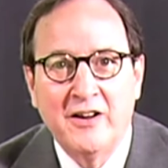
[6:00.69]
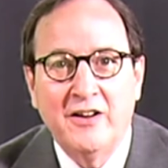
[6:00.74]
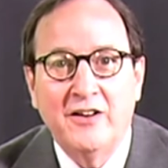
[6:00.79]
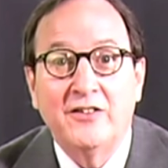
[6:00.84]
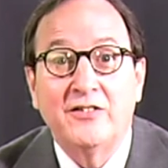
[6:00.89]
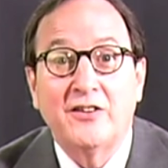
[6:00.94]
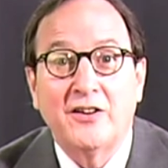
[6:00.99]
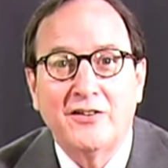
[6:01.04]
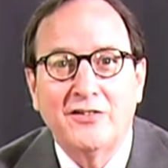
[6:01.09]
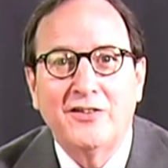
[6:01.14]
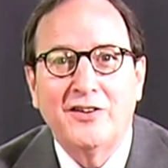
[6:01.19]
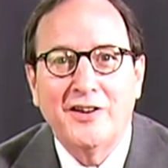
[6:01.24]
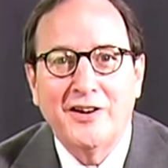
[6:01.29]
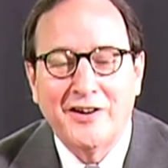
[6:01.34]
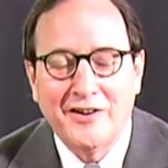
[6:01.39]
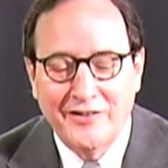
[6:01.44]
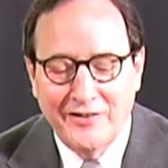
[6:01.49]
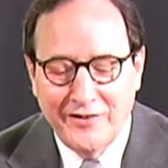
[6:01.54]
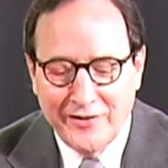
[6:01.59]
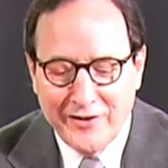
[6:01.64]
As I said,
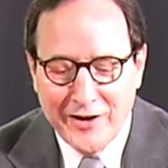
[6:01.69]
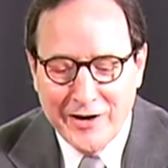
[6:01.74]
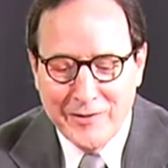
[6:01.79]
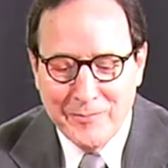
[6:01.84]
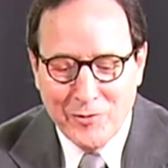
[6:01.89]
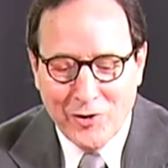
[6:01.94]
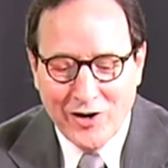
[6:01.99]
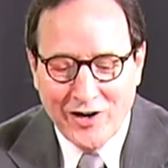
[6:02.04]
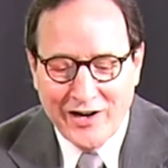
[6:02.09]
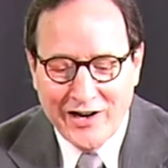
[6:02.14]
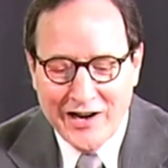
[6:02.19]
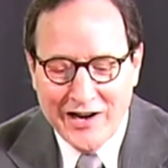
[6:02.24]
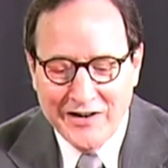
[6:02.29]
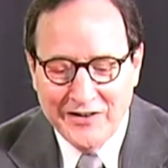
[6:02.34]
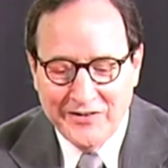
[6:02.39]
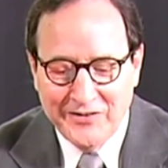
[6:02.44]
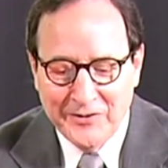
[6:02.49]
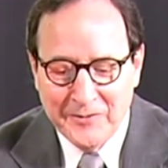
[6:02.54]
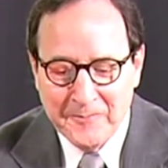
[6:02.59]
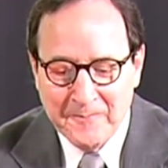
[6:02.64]
it's a landmark
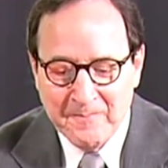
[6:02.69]
case.